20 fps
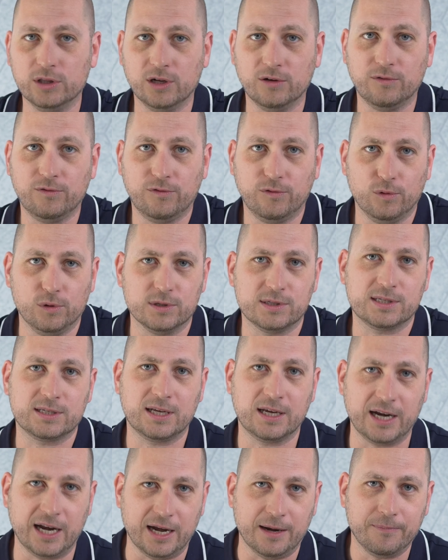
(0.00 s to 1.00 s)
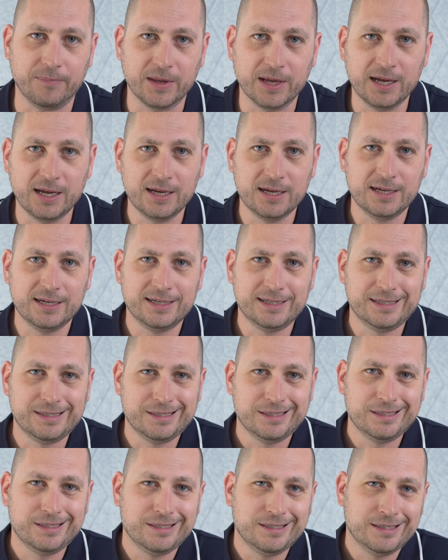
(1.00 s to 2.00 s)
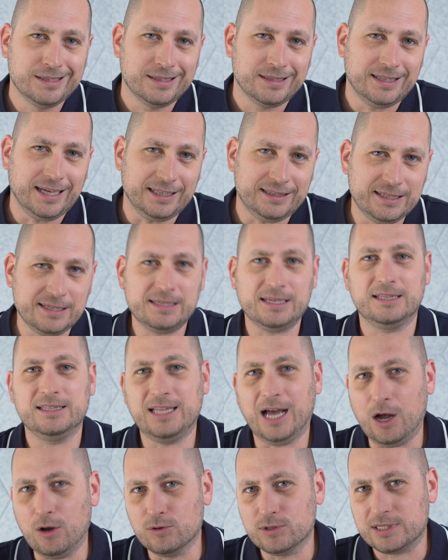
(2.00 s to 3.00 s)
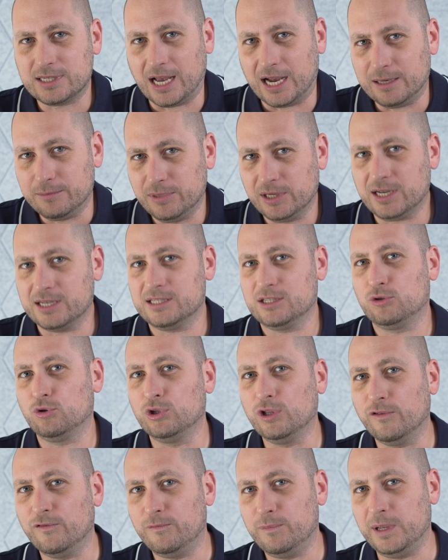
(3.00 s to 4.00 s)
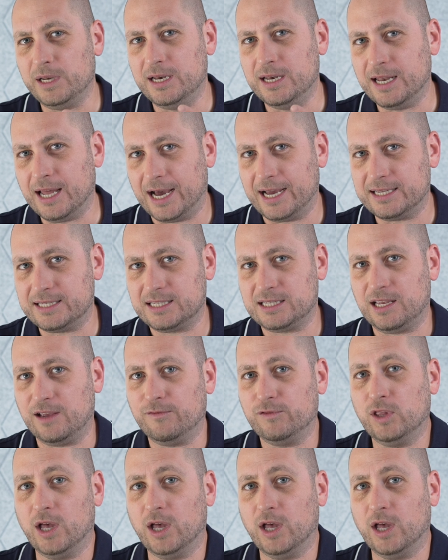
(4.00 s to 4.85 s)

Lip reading: the full screen. That is a downside because it would have been nice if